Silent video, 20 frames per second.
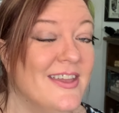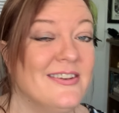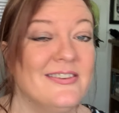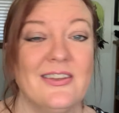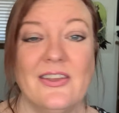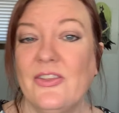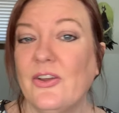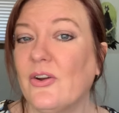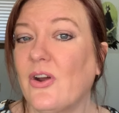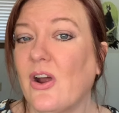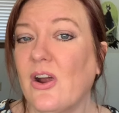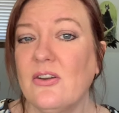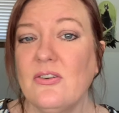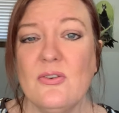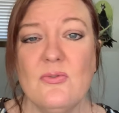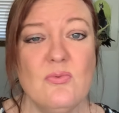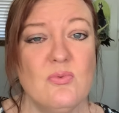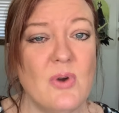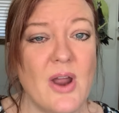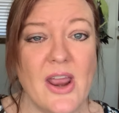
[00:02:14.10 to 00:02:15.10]
Now, there are no
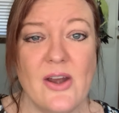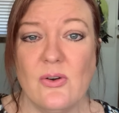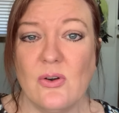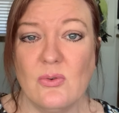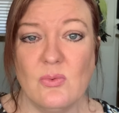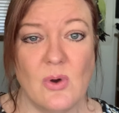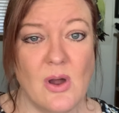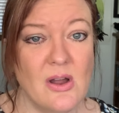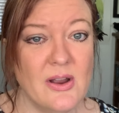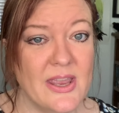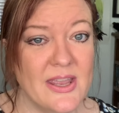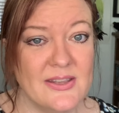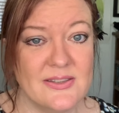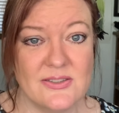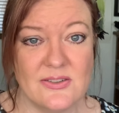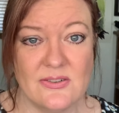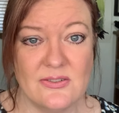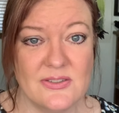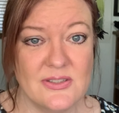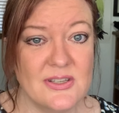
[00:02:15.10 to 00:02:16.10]
right or wrong
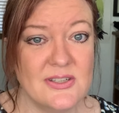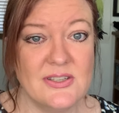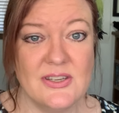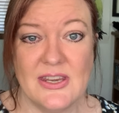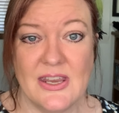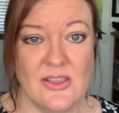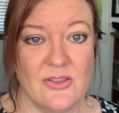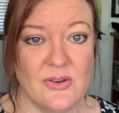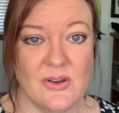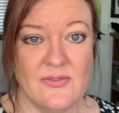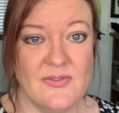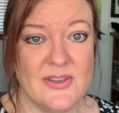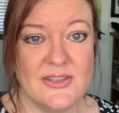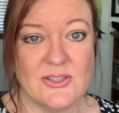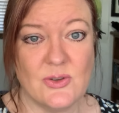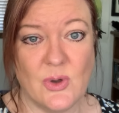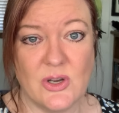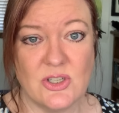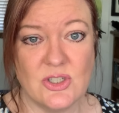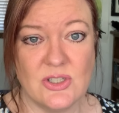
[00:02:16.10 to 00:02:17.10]
answers to either of these
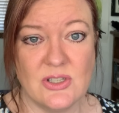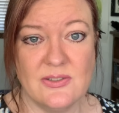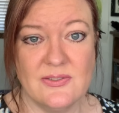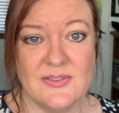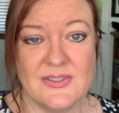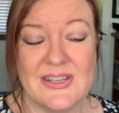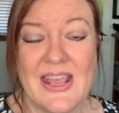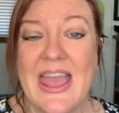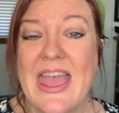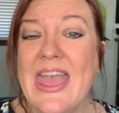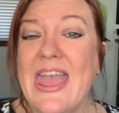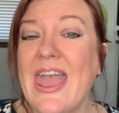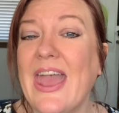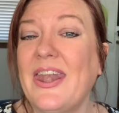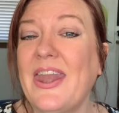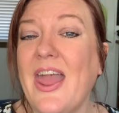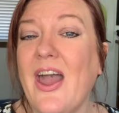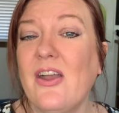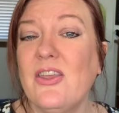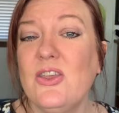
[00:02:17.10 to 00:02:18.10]
questions,
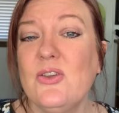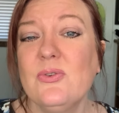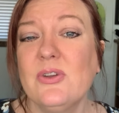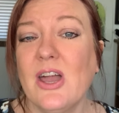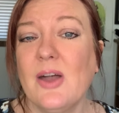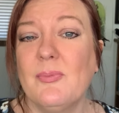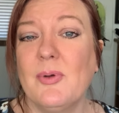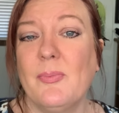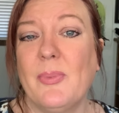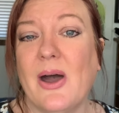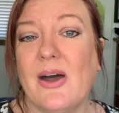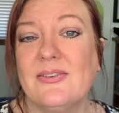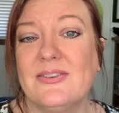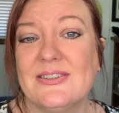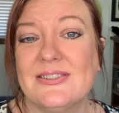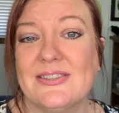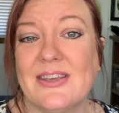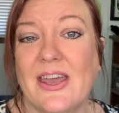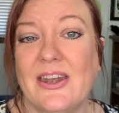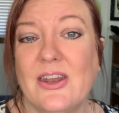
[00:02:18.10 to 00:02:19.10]
and how you come about
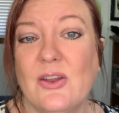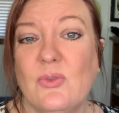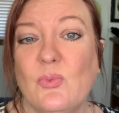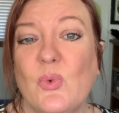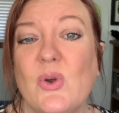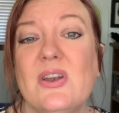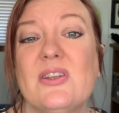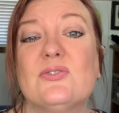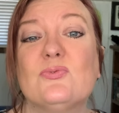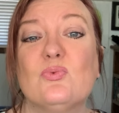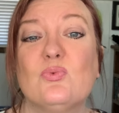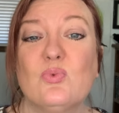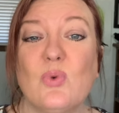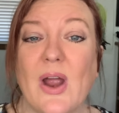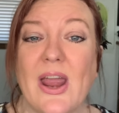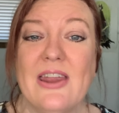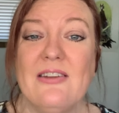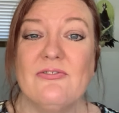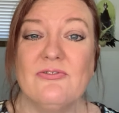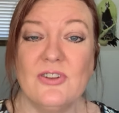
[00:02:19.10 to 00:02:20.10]
deciding what is
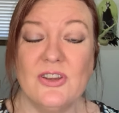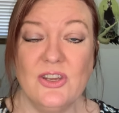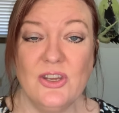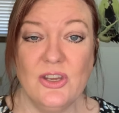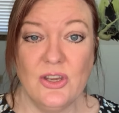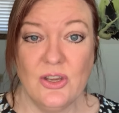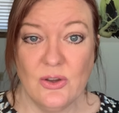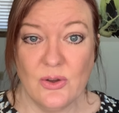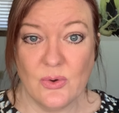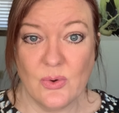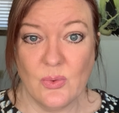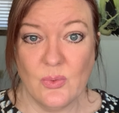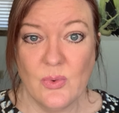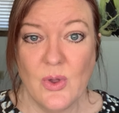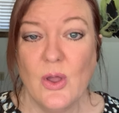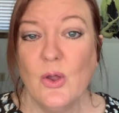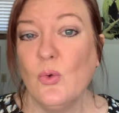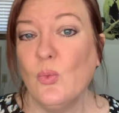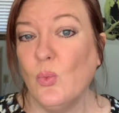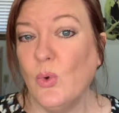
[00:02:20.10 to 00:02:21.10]
right for you,
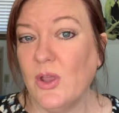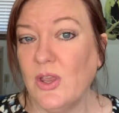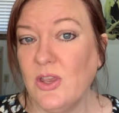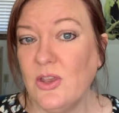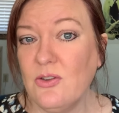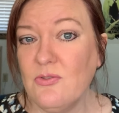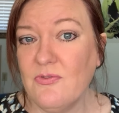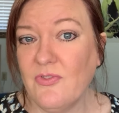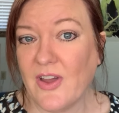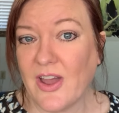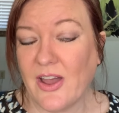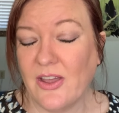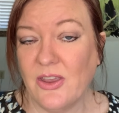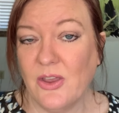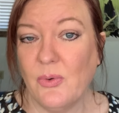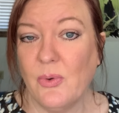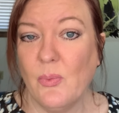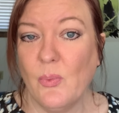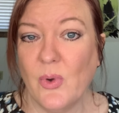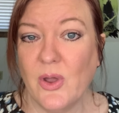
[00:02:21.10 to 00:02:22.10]
what you
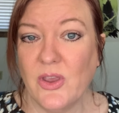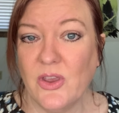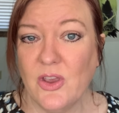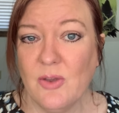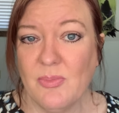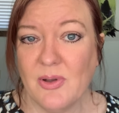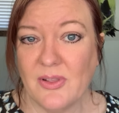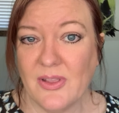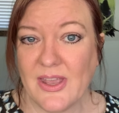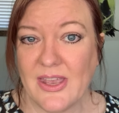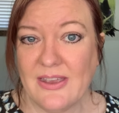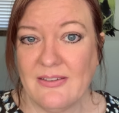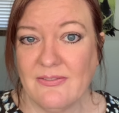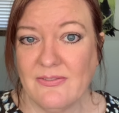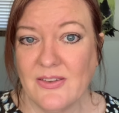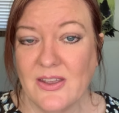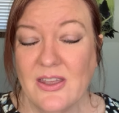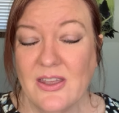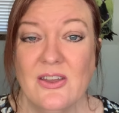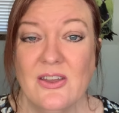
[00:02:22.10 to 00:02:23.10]
value, and what you believe
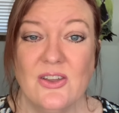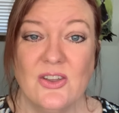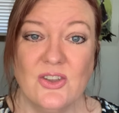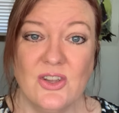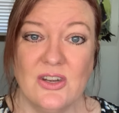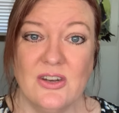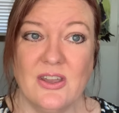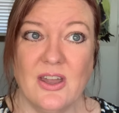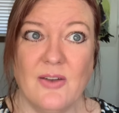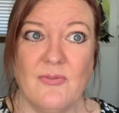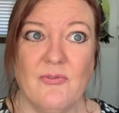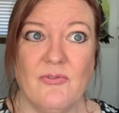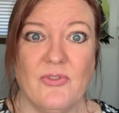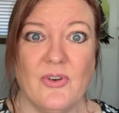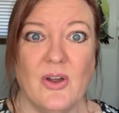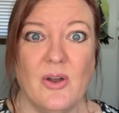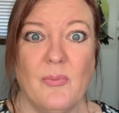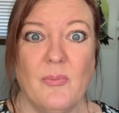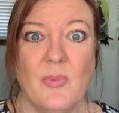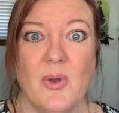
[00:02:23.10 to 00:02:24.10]
could come
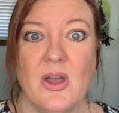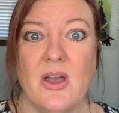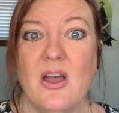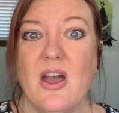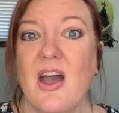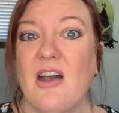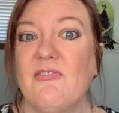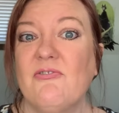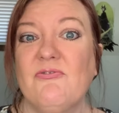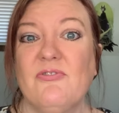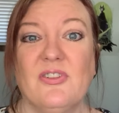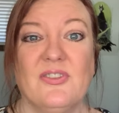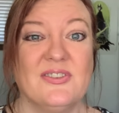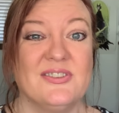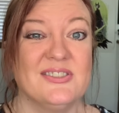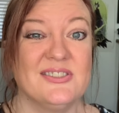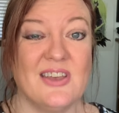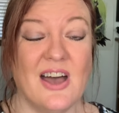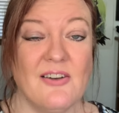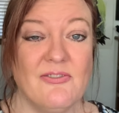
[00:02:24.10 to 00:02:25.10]
from
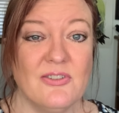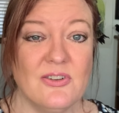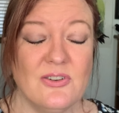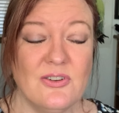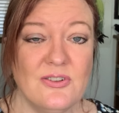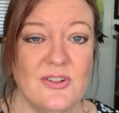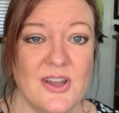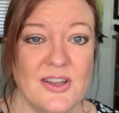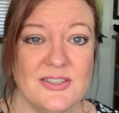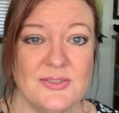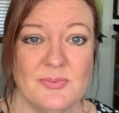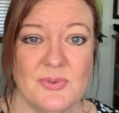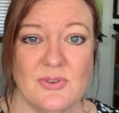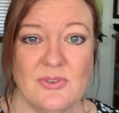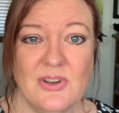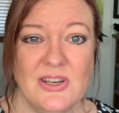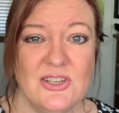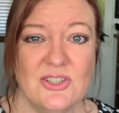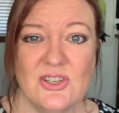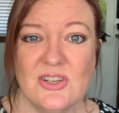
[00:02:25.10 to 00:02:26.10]
philosophical
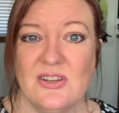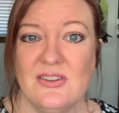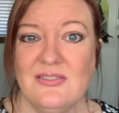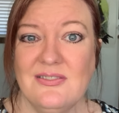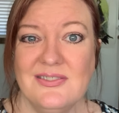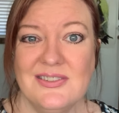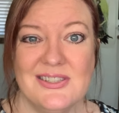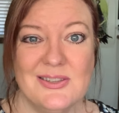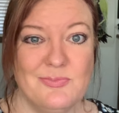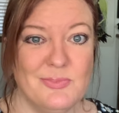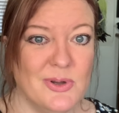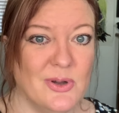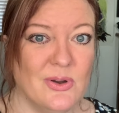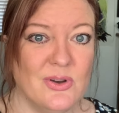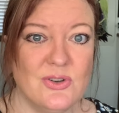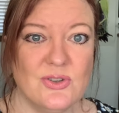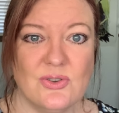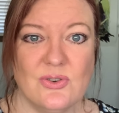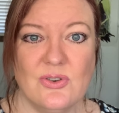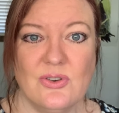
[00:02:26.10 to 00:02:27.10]
exploration,
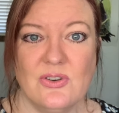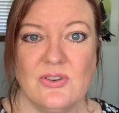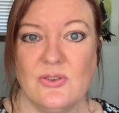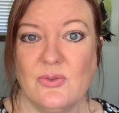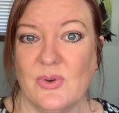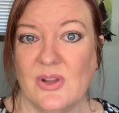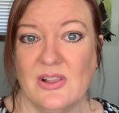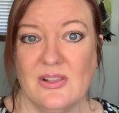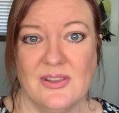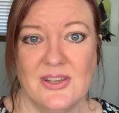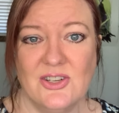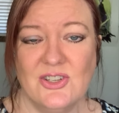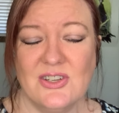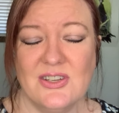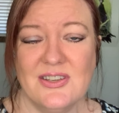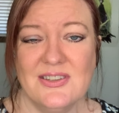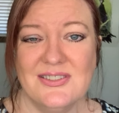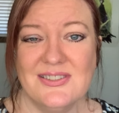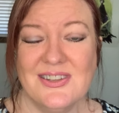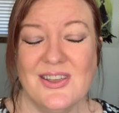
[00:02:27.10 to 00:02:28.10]
spiritual,
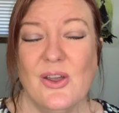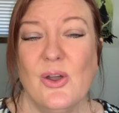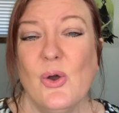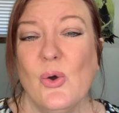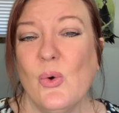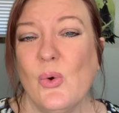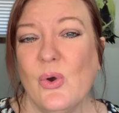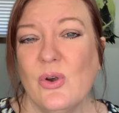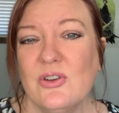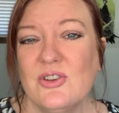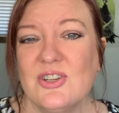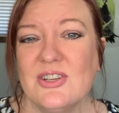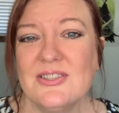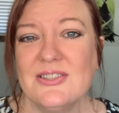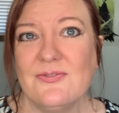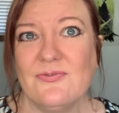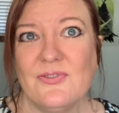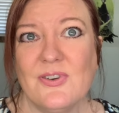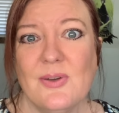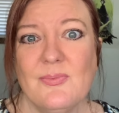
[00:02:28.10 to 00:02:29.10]
religious, or just
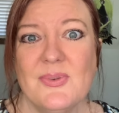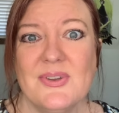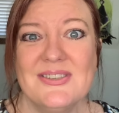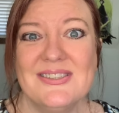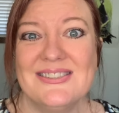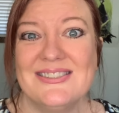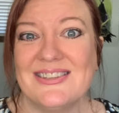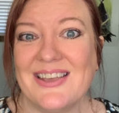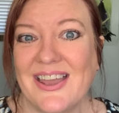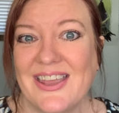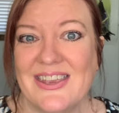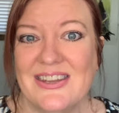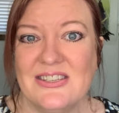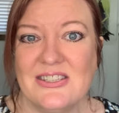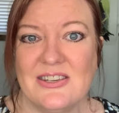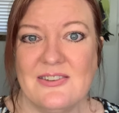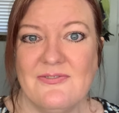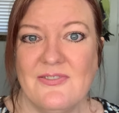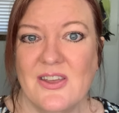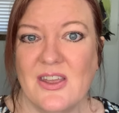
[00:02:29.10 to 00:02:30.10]
from a
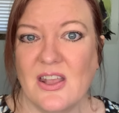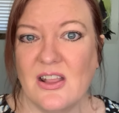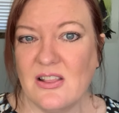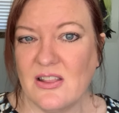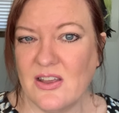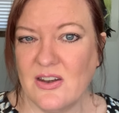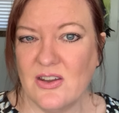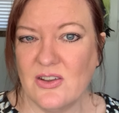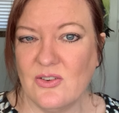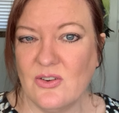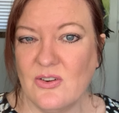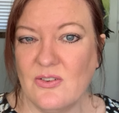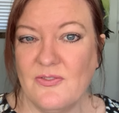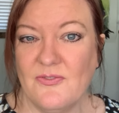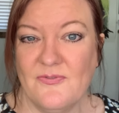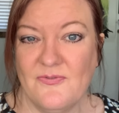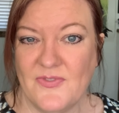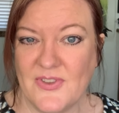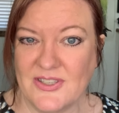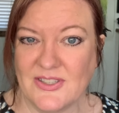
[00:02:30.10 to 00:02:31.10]
scientific, clinical,
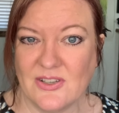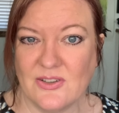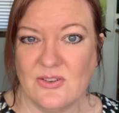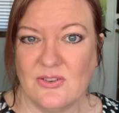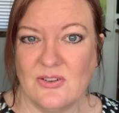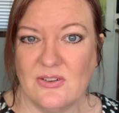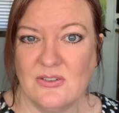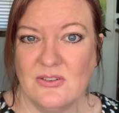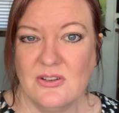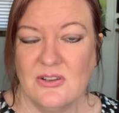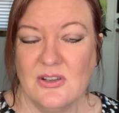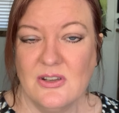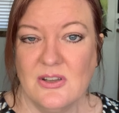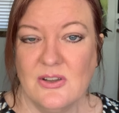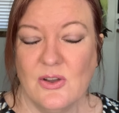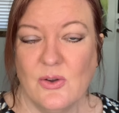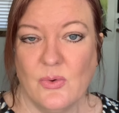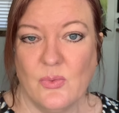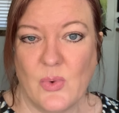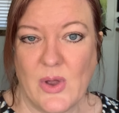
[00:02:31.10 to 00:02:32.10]
physical
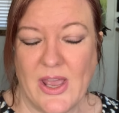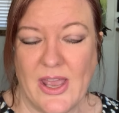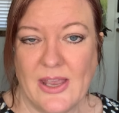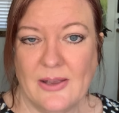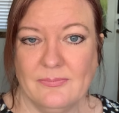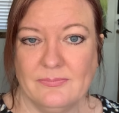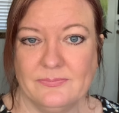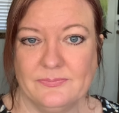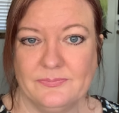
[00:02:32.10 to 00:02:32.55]
way.